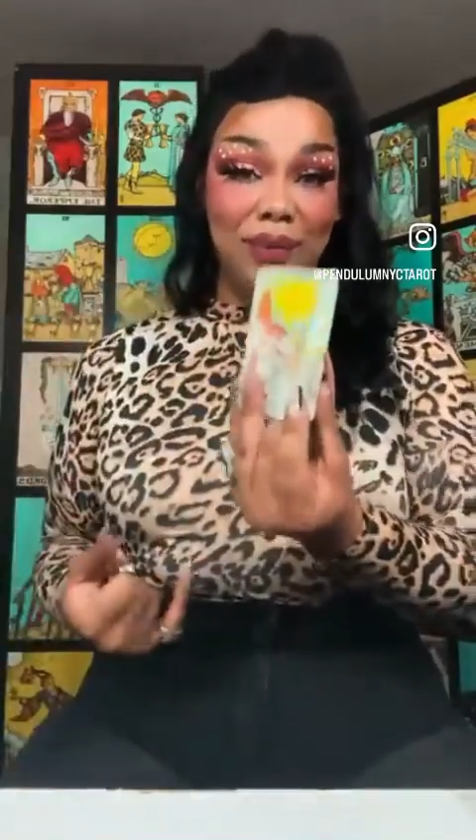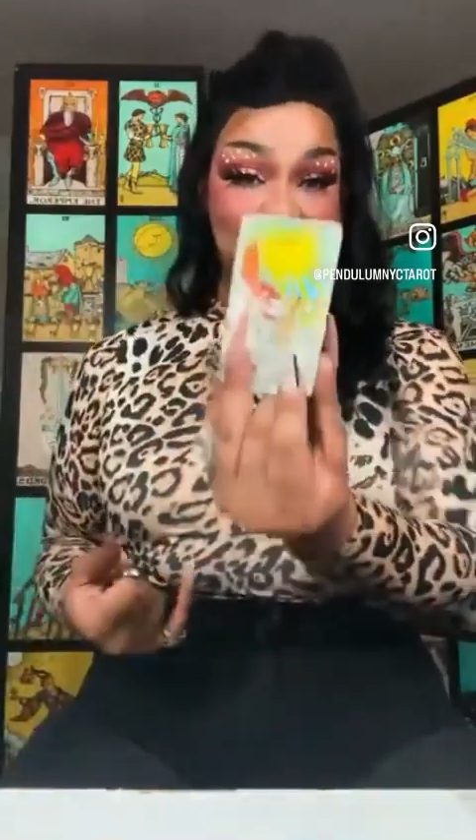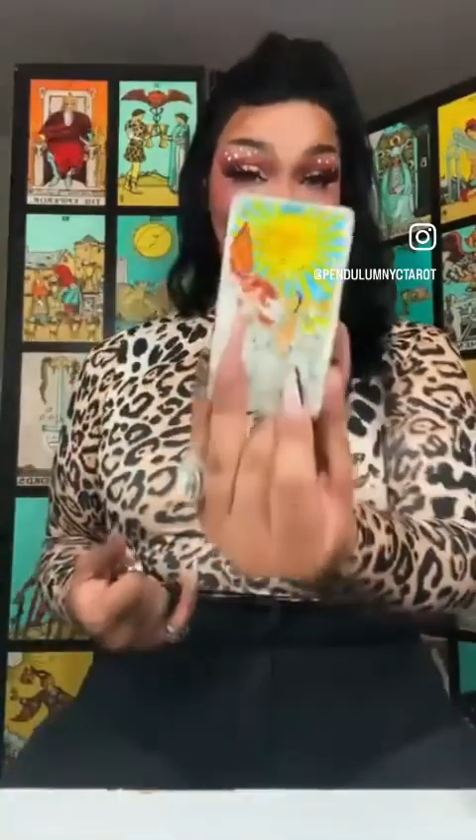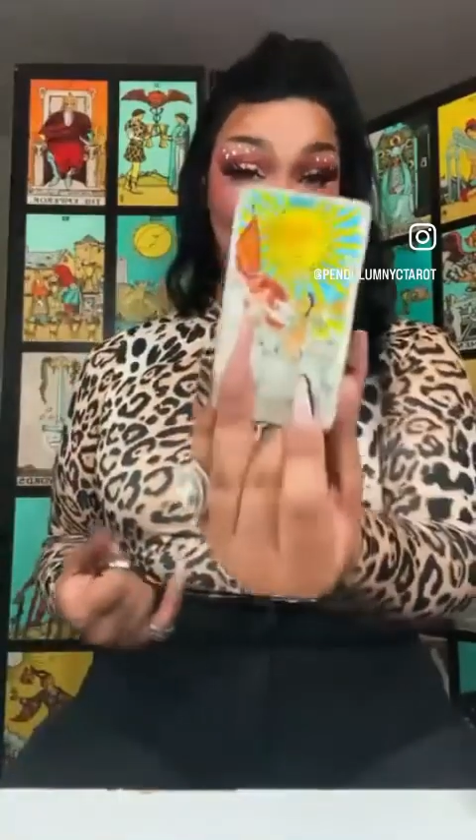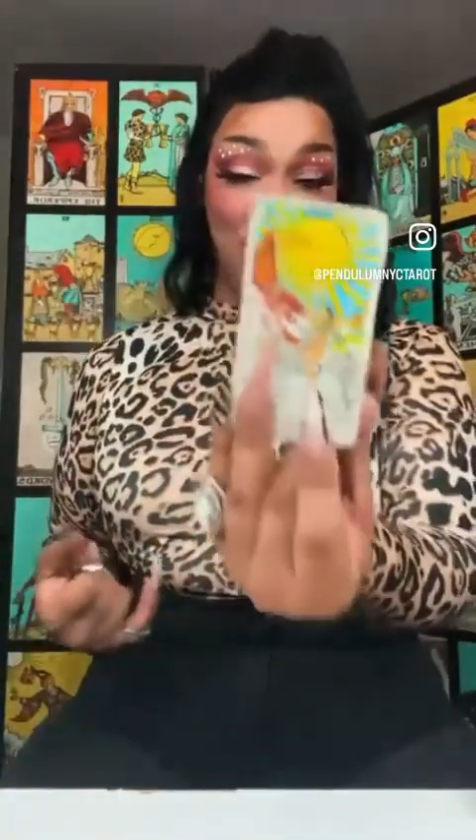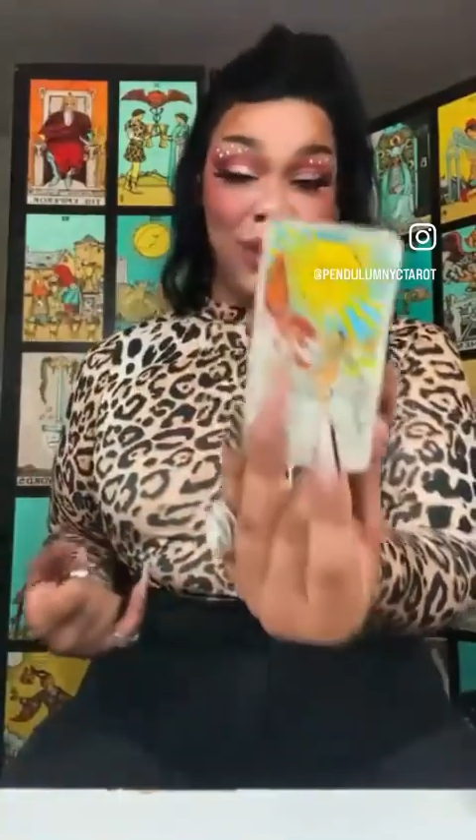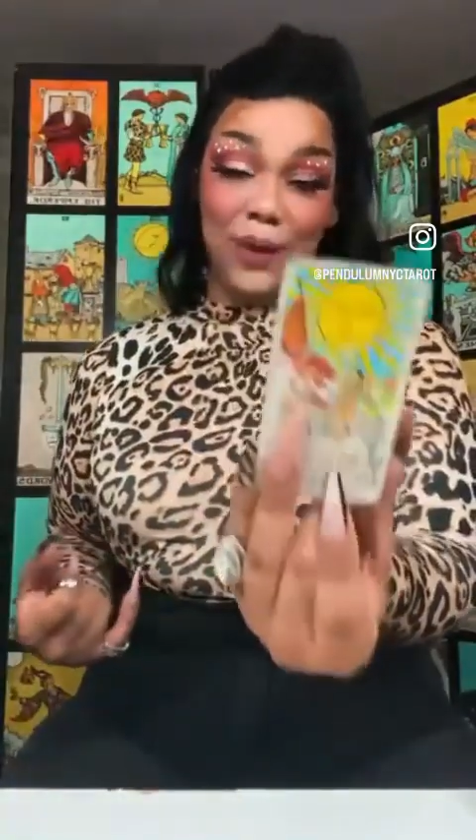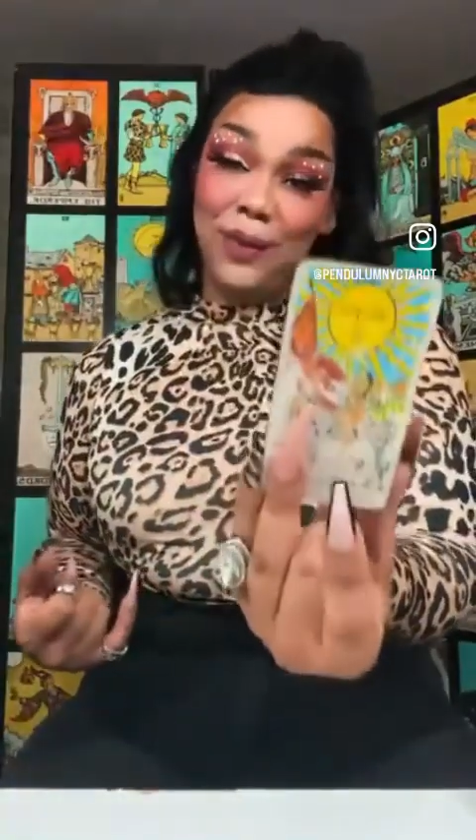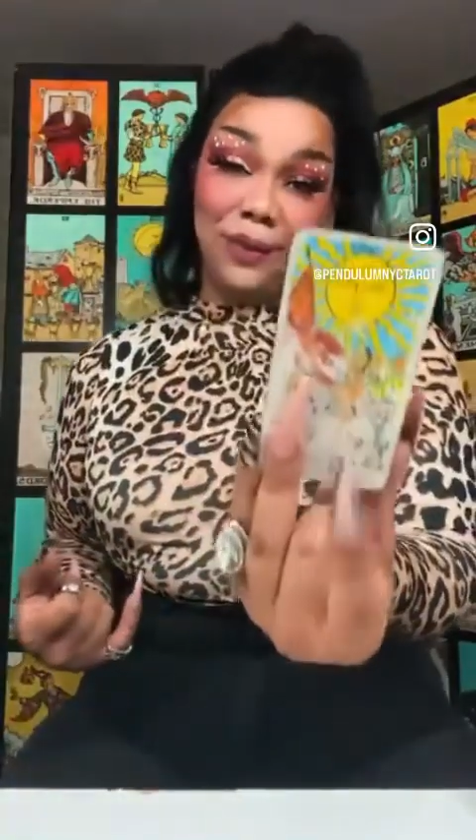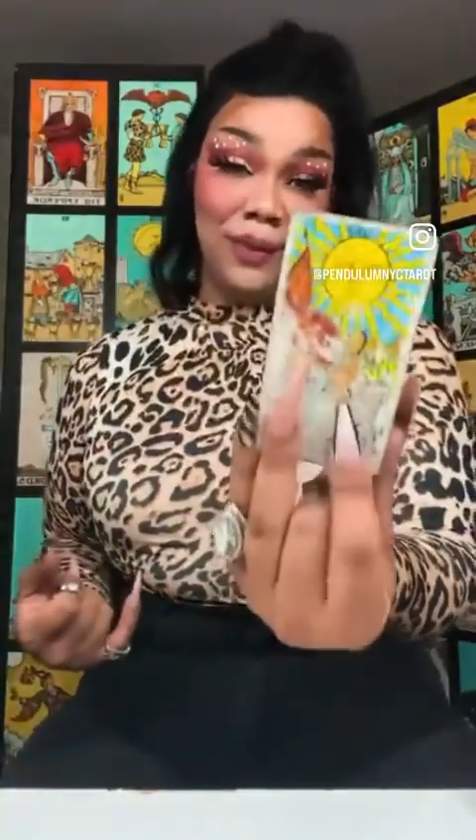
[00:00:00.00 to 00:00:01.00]
Scorpio,
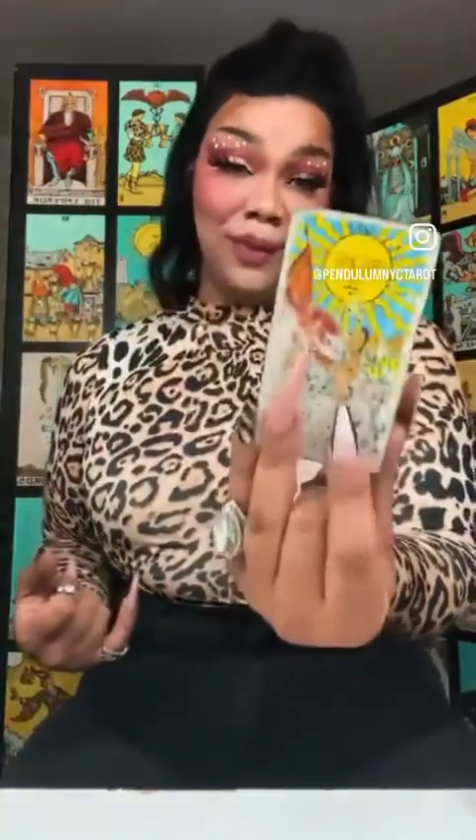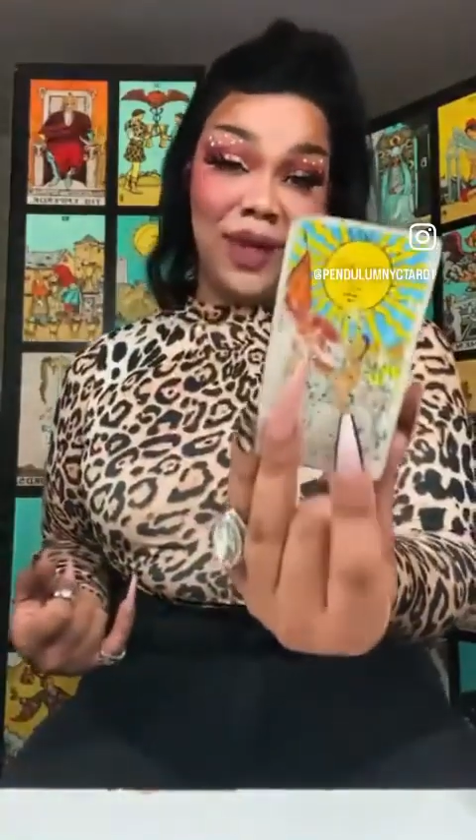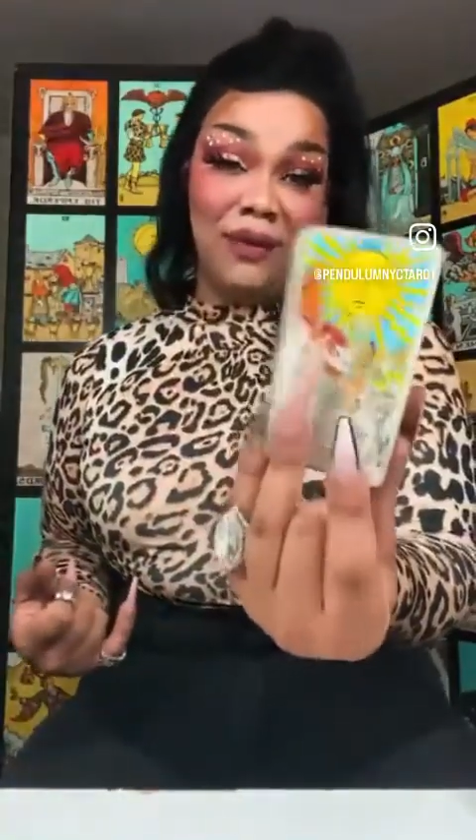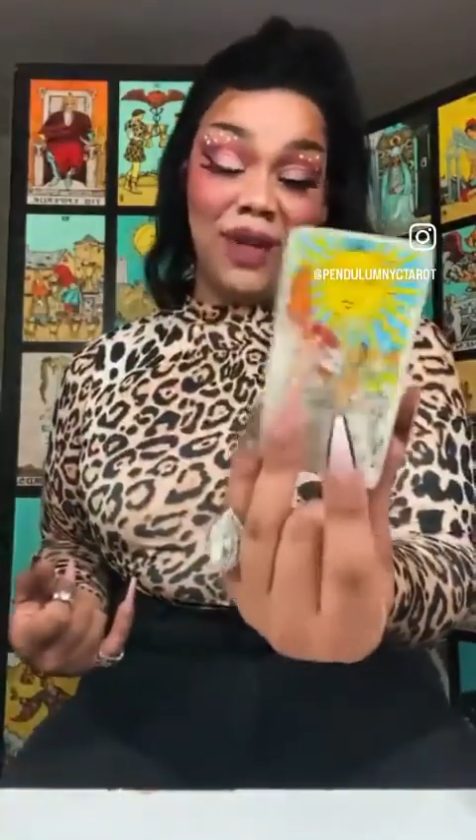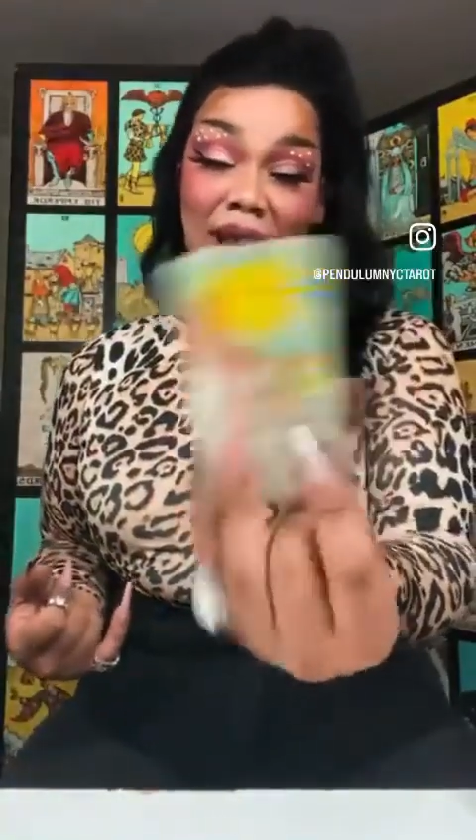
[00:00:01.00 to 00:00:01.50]
if you're